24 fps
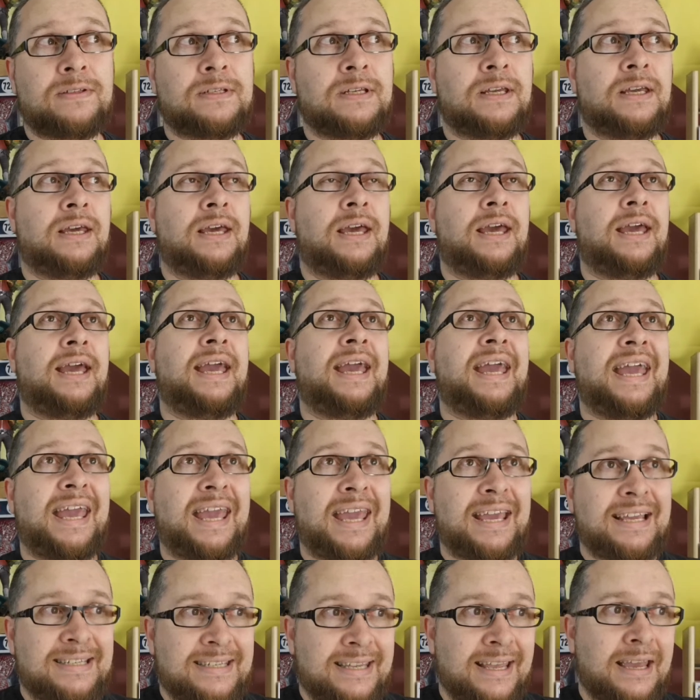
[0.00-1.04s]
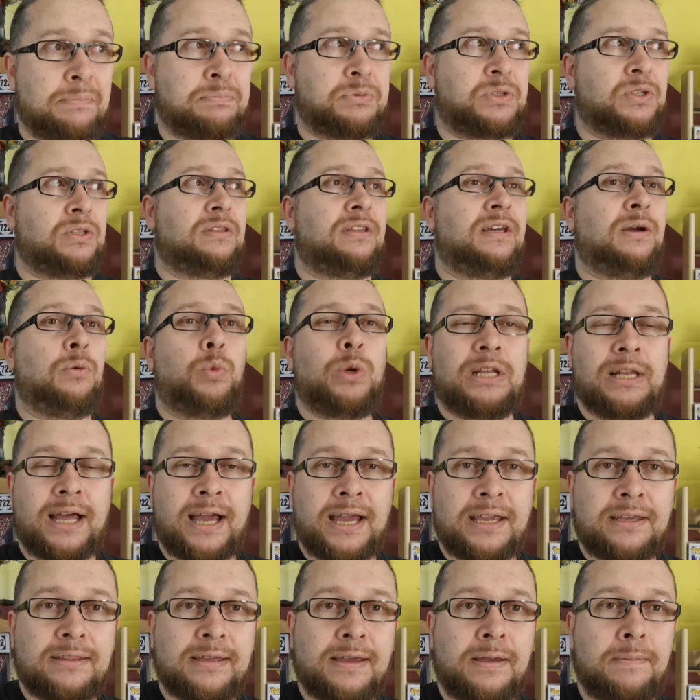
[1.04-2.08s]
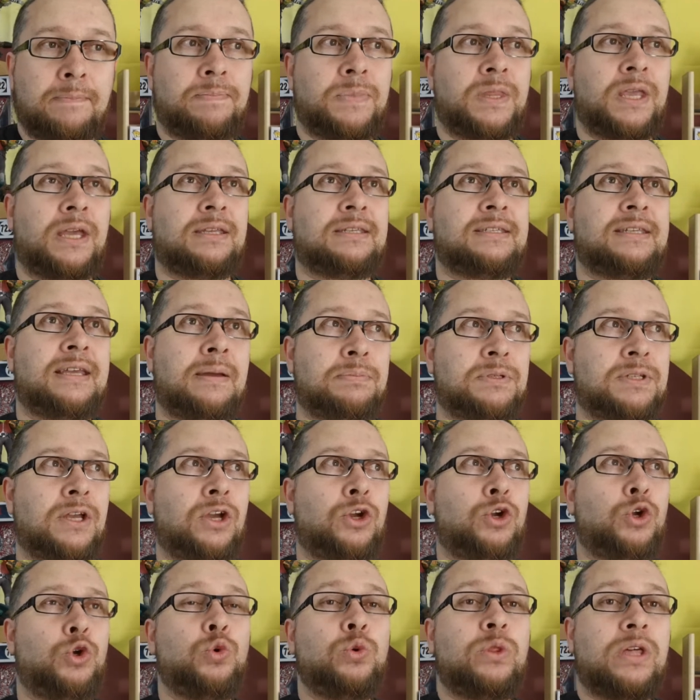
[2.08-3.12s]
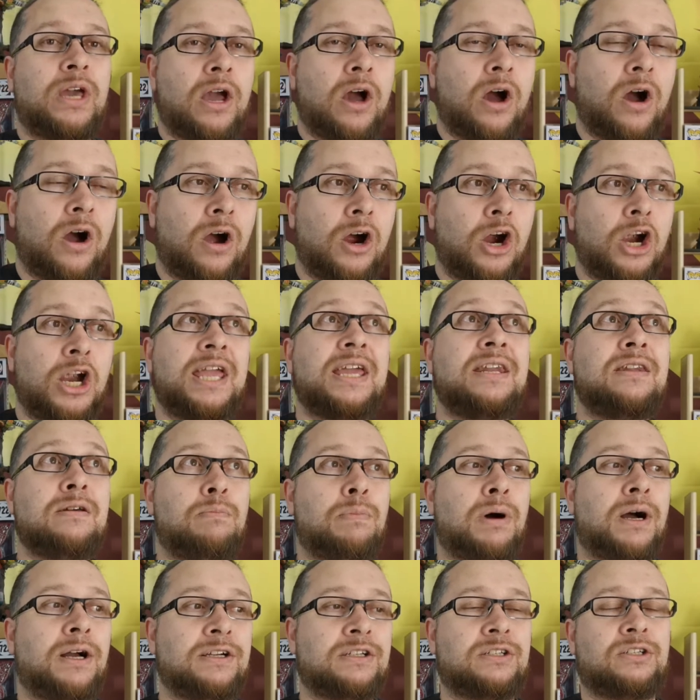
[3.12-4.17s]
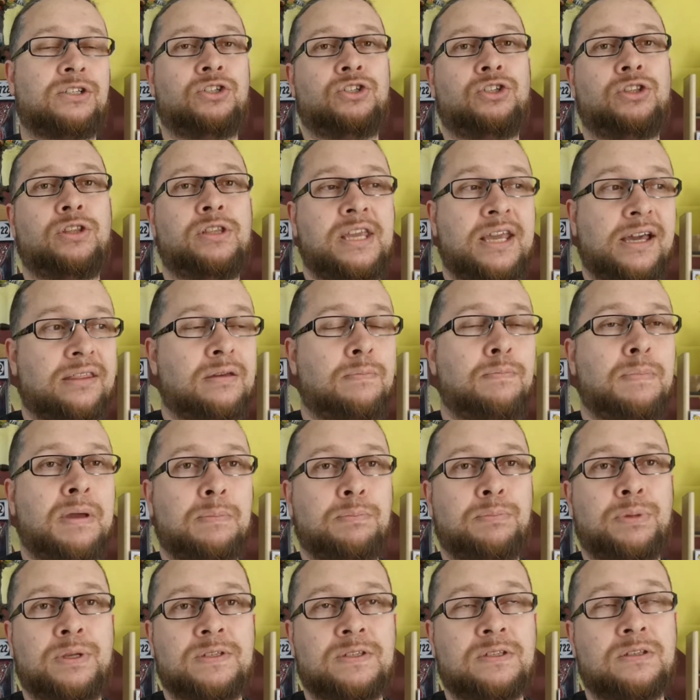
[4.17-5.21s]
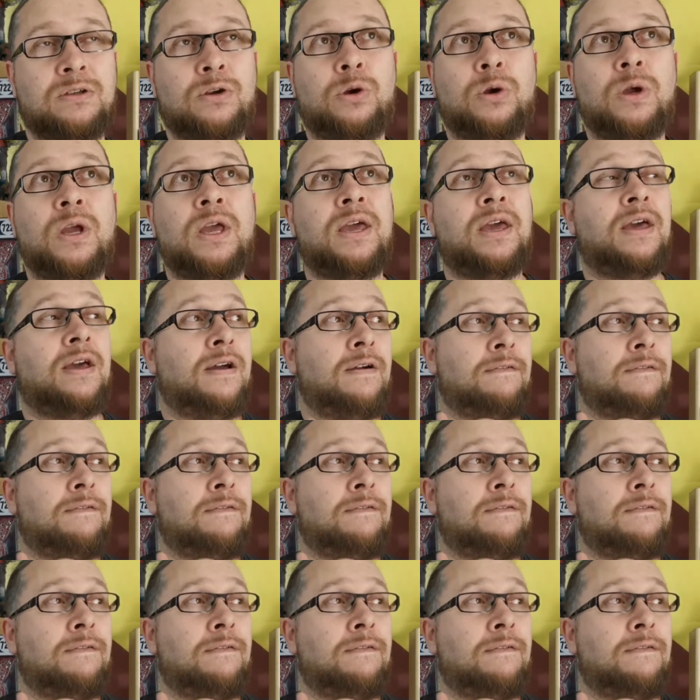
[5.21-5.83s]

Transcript: about, except that we like them, except who they are in amongst the other members. So